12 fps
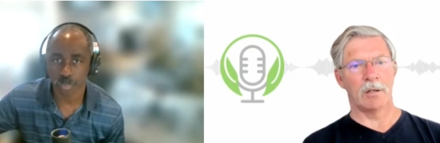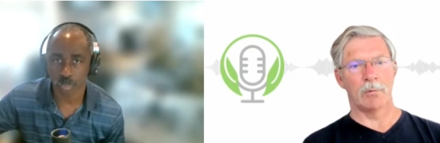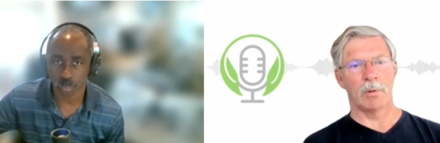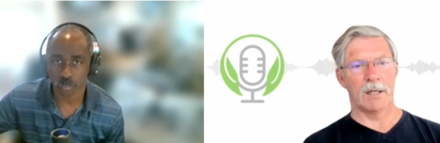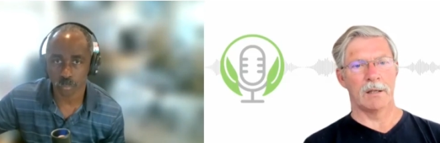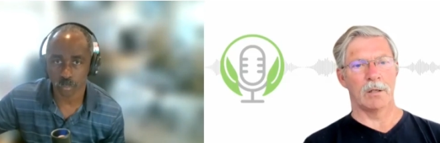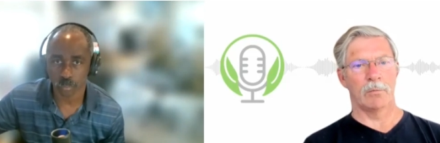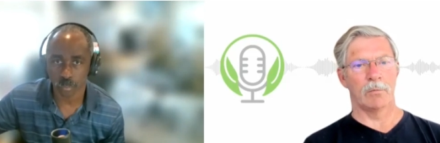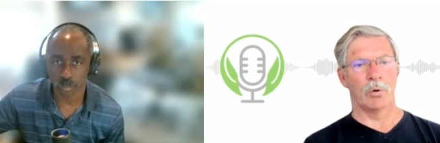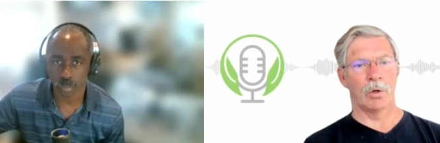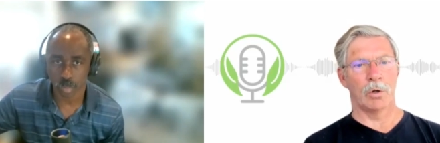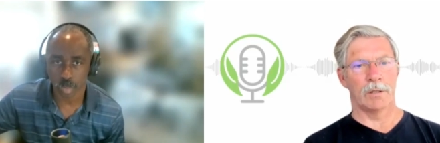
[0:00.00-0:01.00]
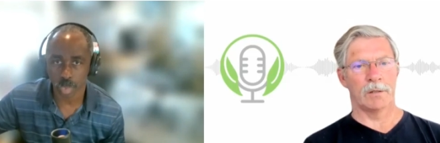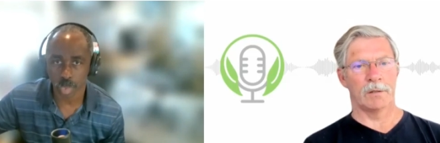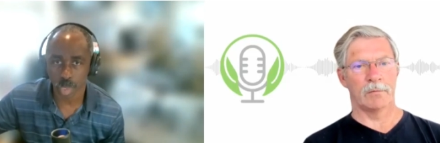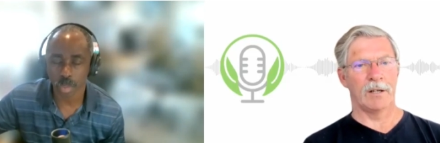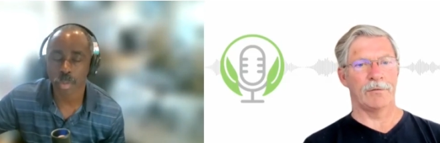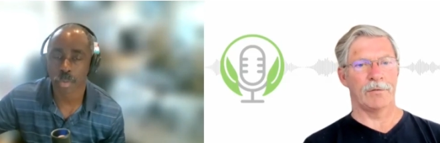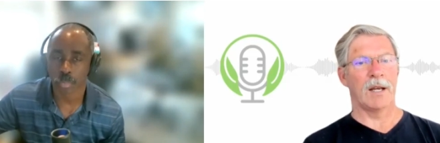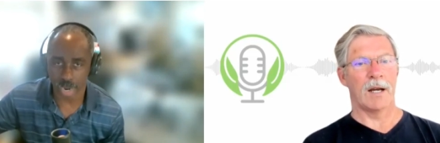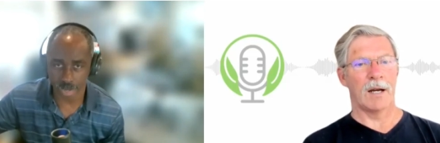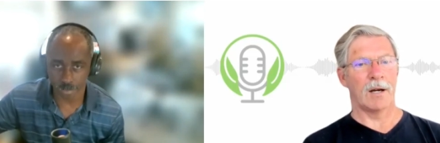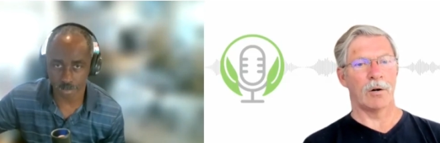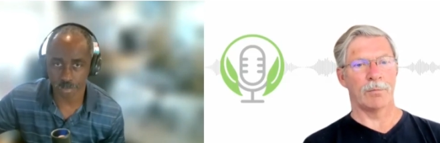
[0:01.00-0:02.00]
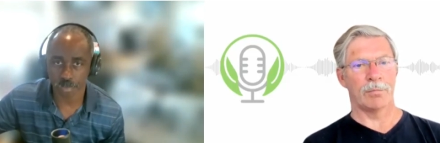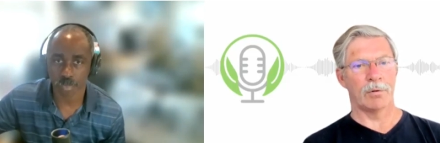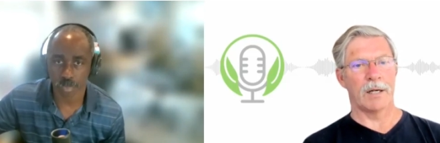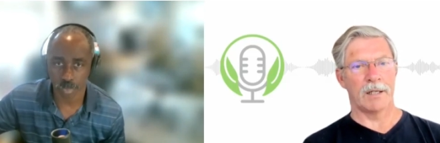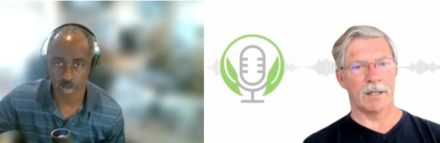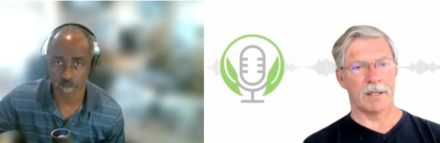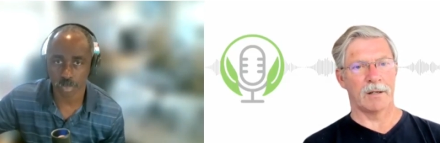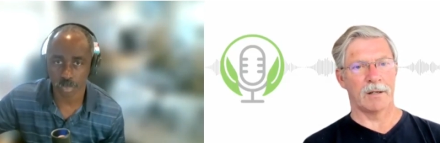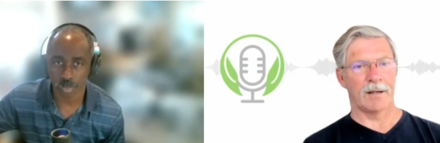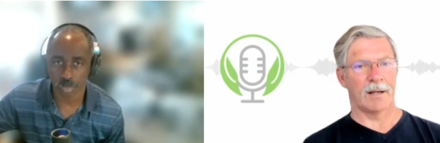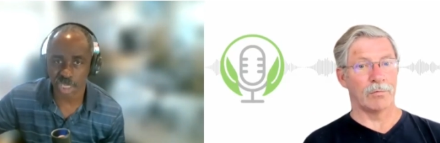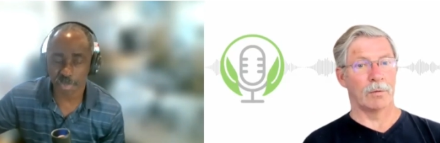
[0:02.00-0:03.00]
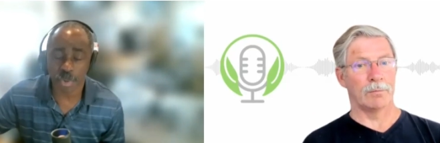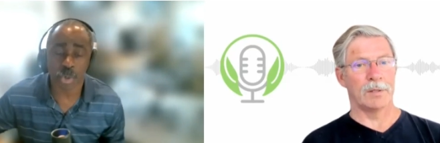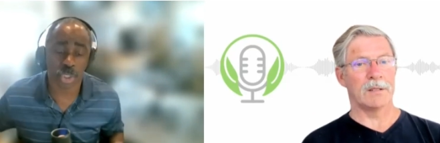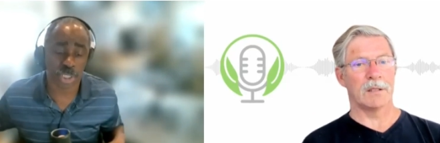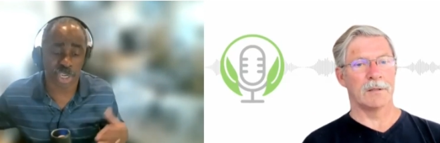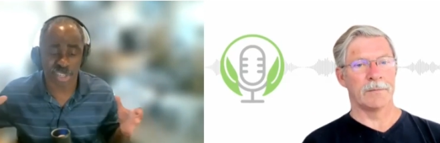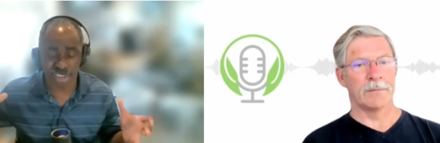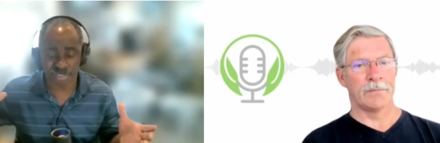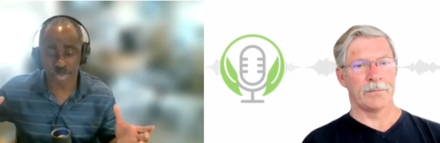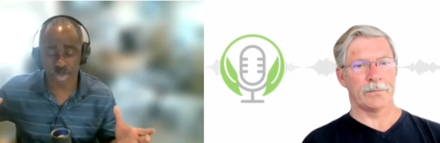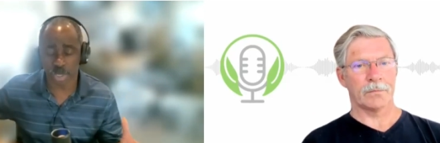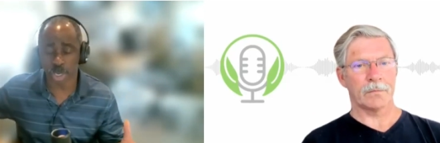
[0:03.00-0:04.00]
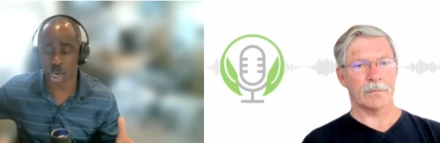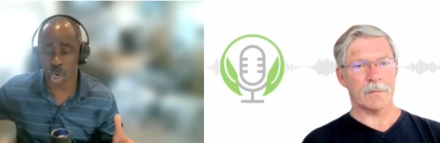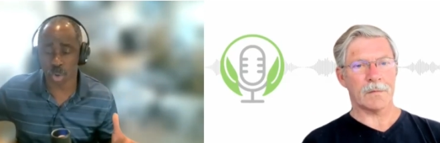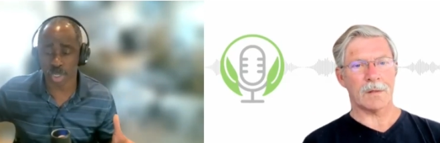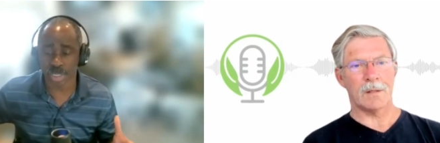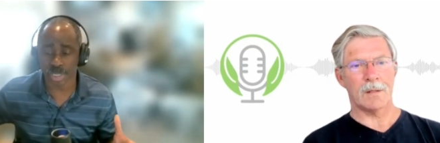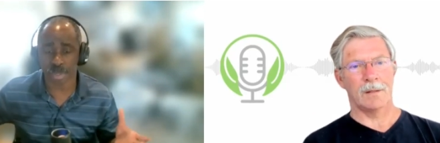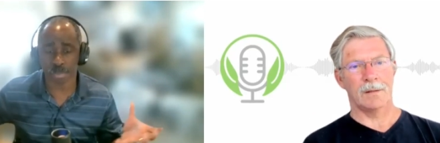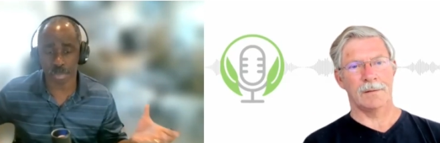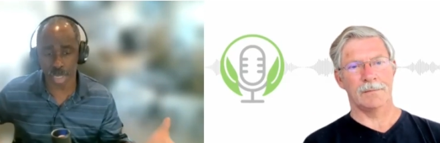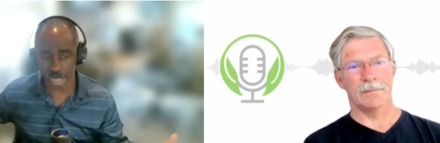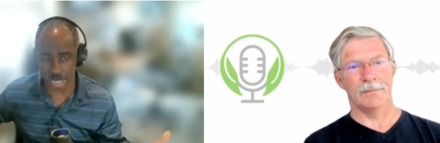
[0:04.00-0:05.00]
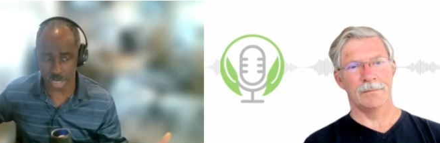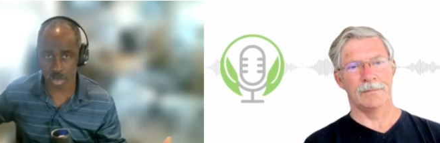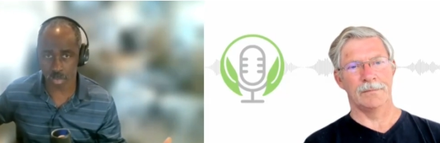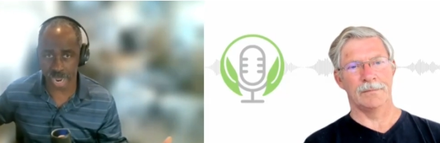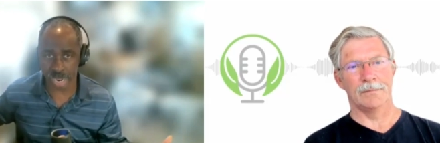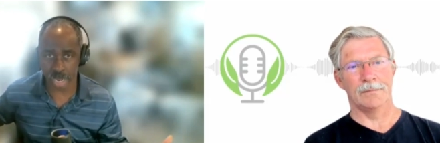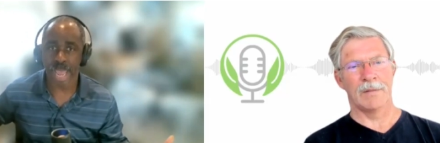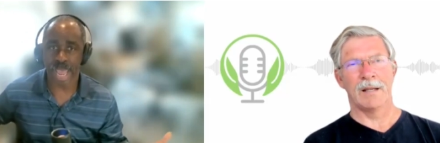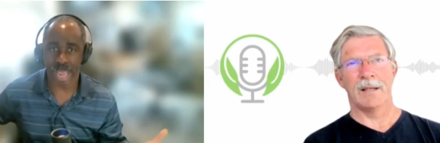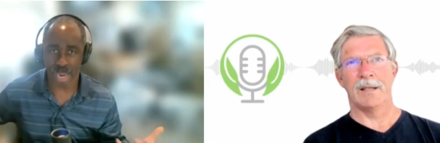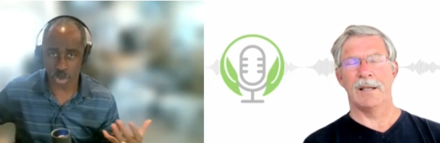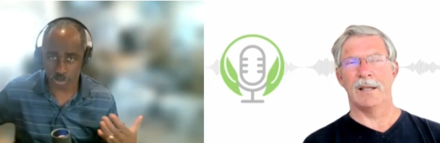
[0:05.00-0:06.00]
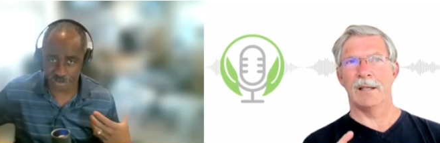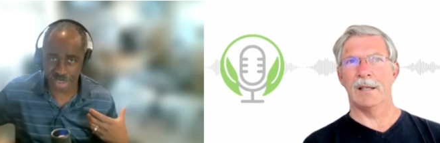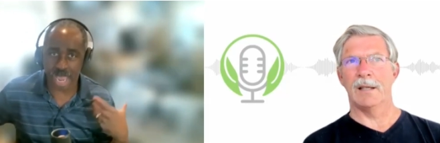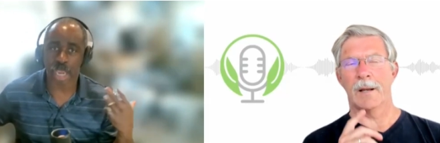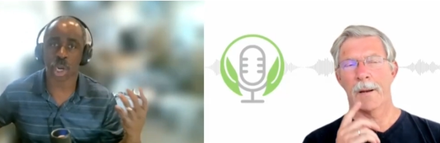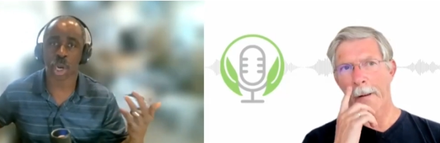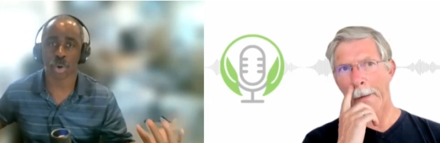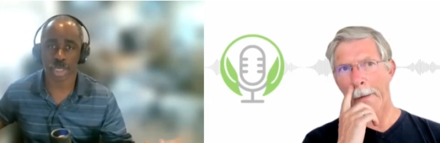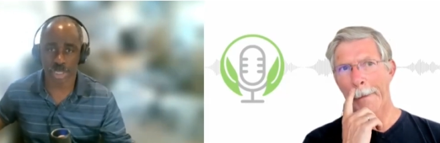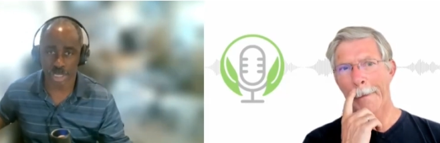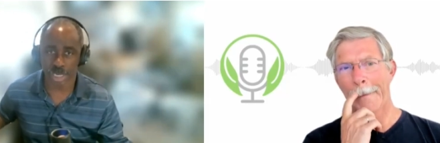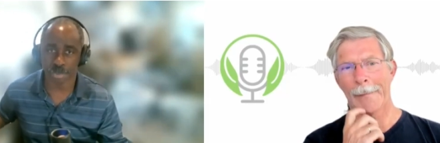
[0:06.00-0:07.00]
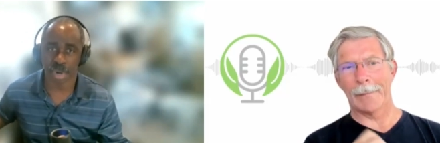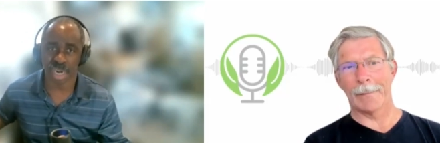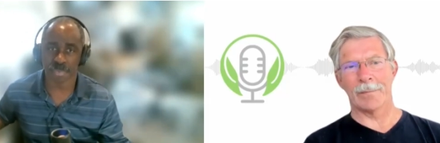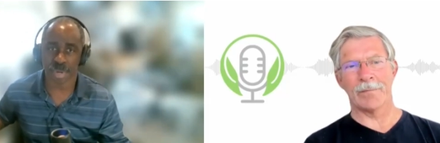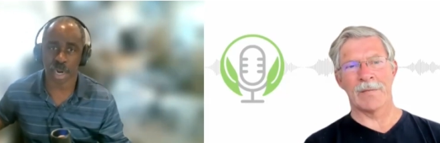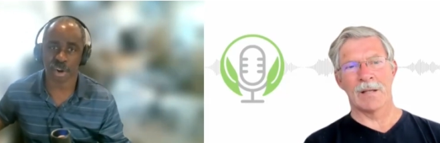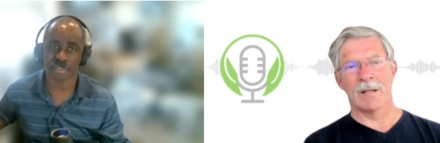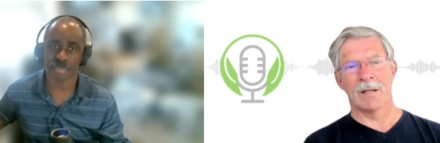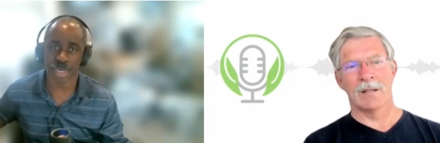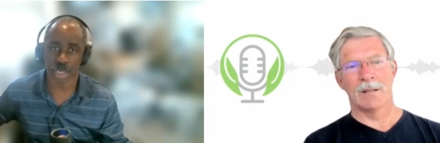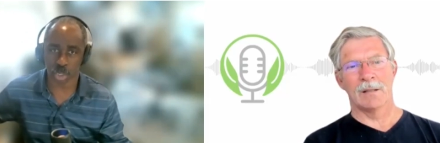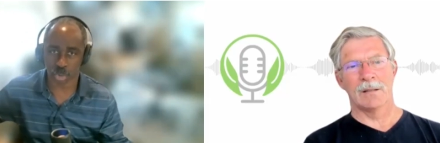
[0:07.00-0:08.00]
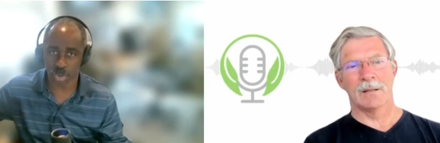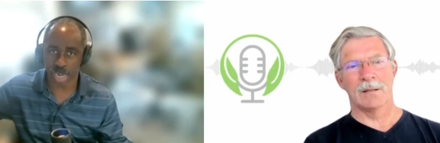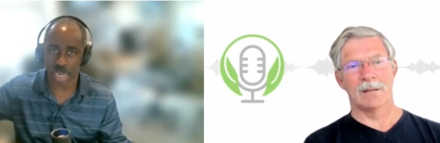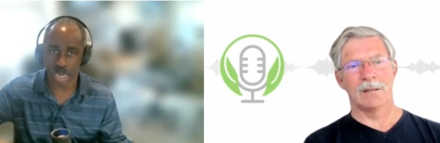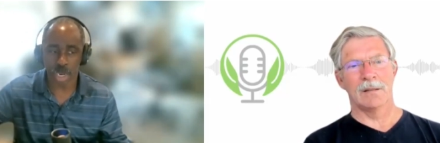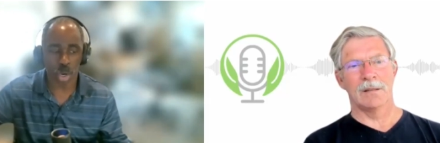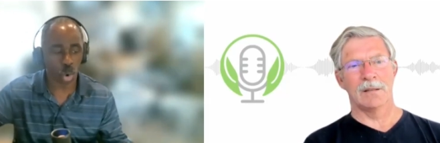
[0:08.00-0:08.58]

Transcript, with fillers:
Speaker 1: anywhere in the world if they are operating. People
Speaker 2: understand the difference between currency and money right? And fiat currency, money by government decree,